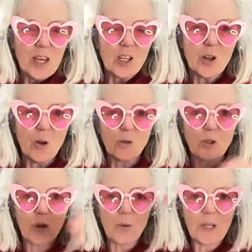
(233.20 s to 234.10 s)
you know.
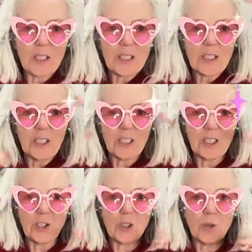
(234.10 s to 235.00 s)
So it
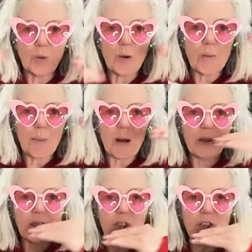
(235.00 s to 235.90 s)
teaches you
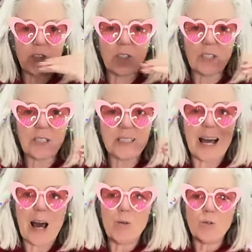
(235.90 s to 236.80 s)
about logistics and
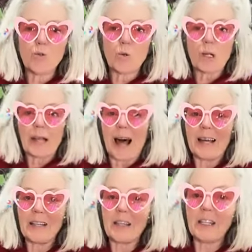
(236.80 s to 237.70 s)
how to sort of
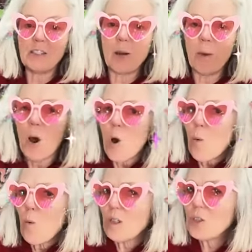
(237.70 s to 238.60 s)
line things up.
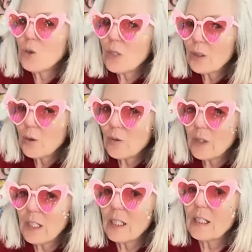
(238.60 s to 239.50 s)
Once you get over the